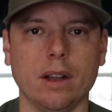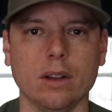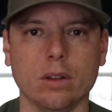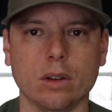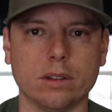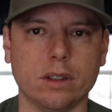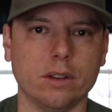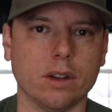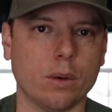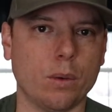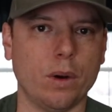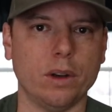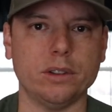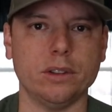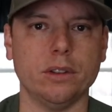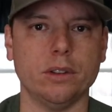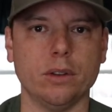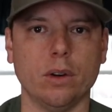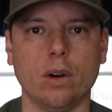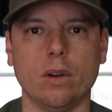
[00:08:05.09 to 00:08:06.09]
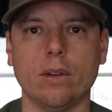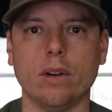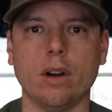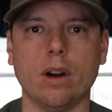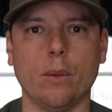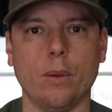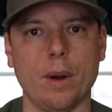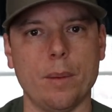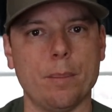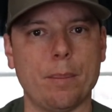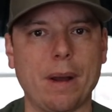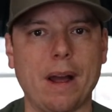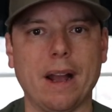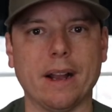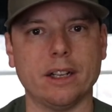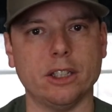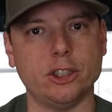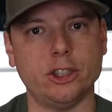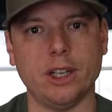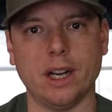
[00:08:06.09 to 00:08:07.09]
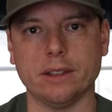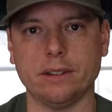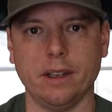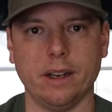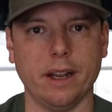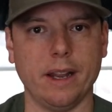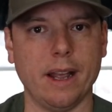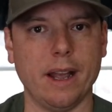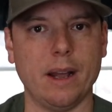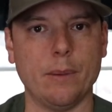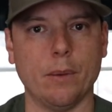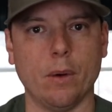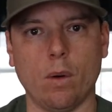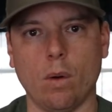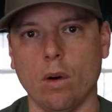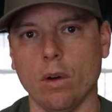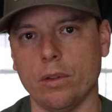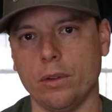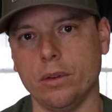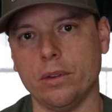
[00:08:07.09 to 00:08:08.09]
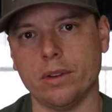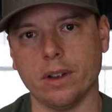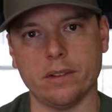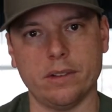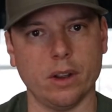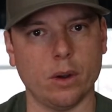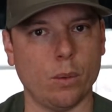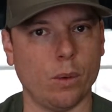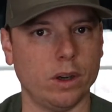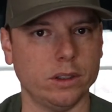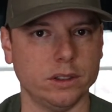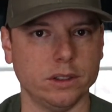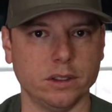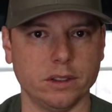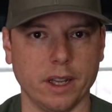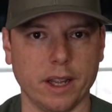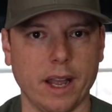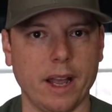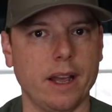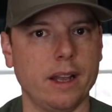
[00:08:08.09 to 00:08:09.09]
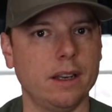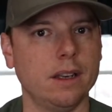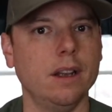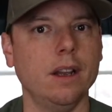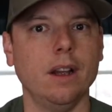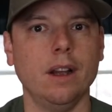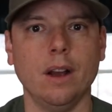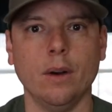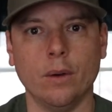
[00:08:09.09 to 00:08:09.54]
I looked at the questions over. I went back and checked it again. Went all through sixty questions again.